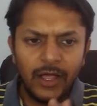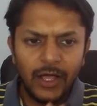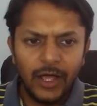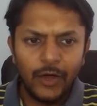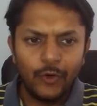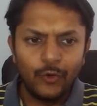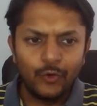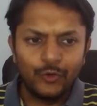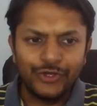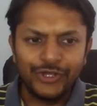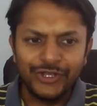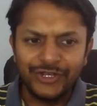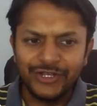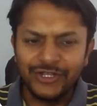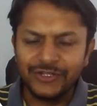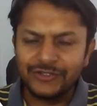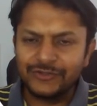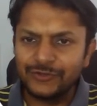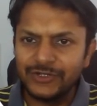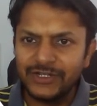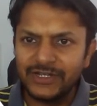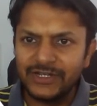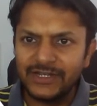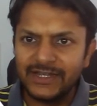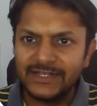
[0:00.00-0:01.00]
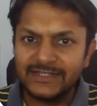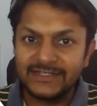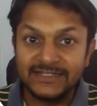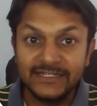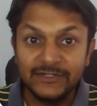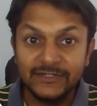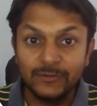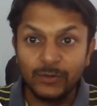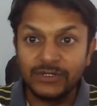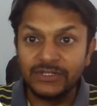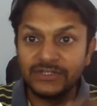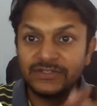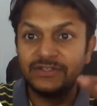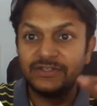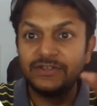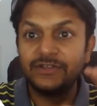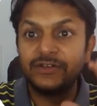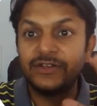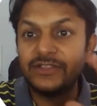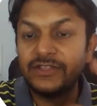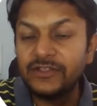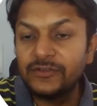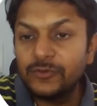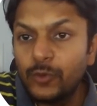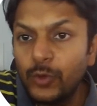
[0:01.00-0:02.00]
Okay, dear student, let's see what is there
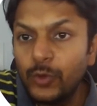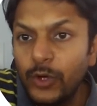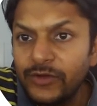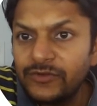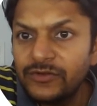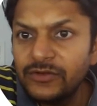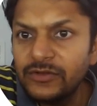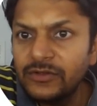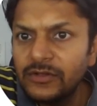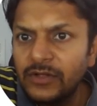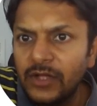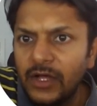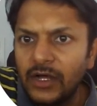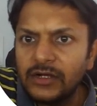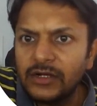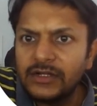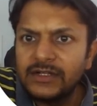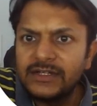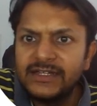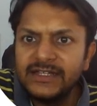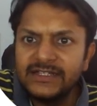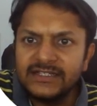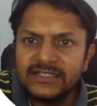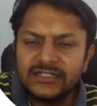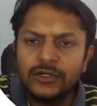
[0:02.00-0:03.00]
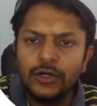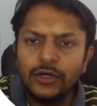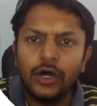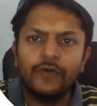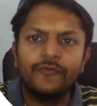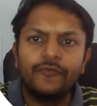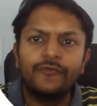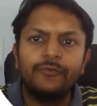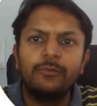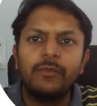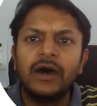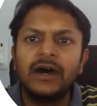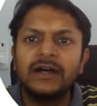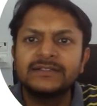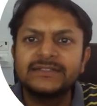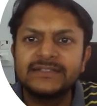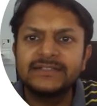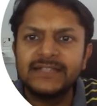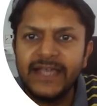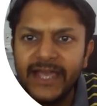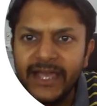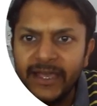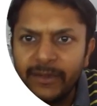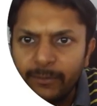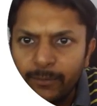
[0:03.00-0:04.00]
in this question. A disc of mass
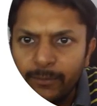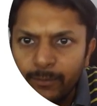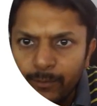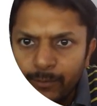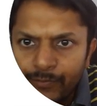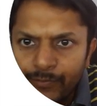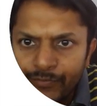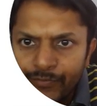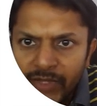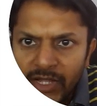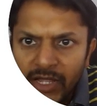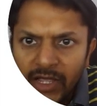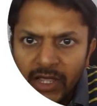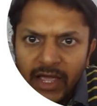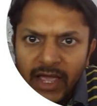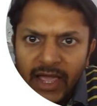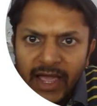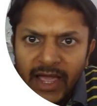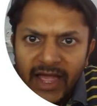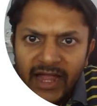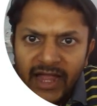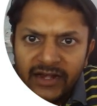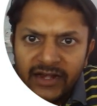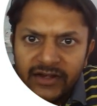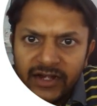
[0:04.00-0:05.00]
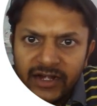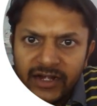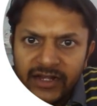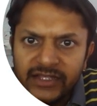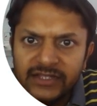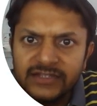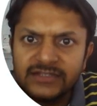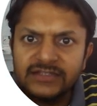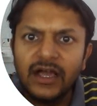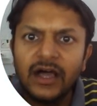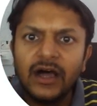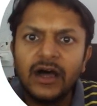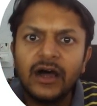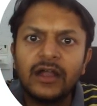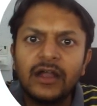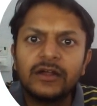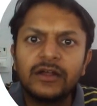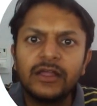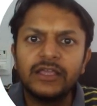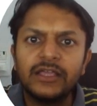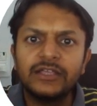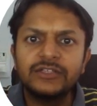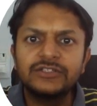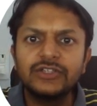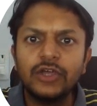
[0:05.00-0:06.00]
M and radius
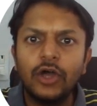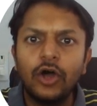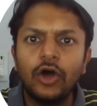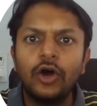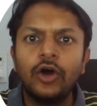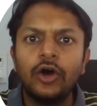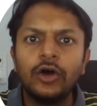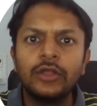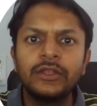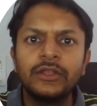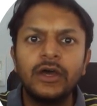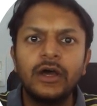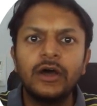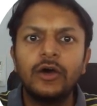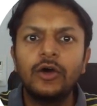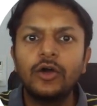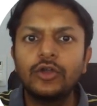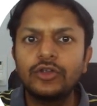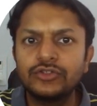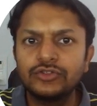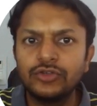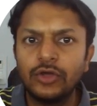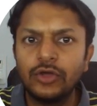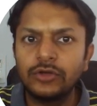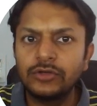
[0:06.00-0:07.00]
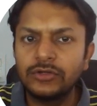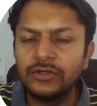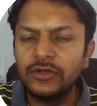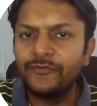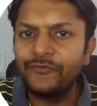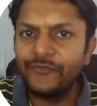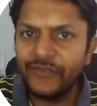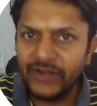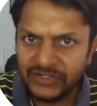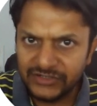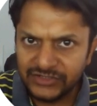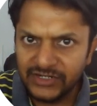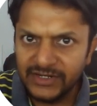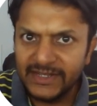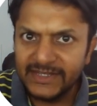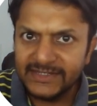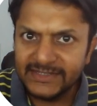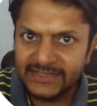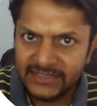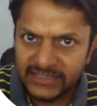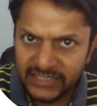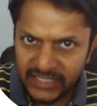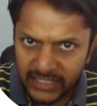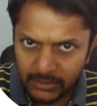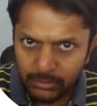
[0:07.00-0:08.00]
R is on a horizontal
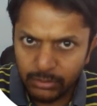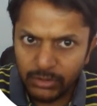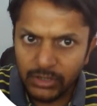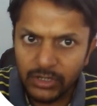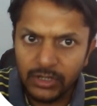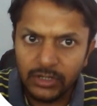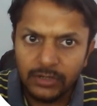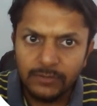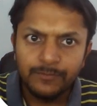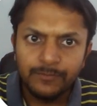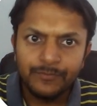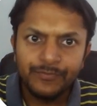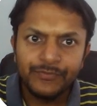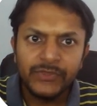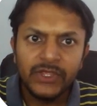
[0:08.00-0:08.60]
frictionless table.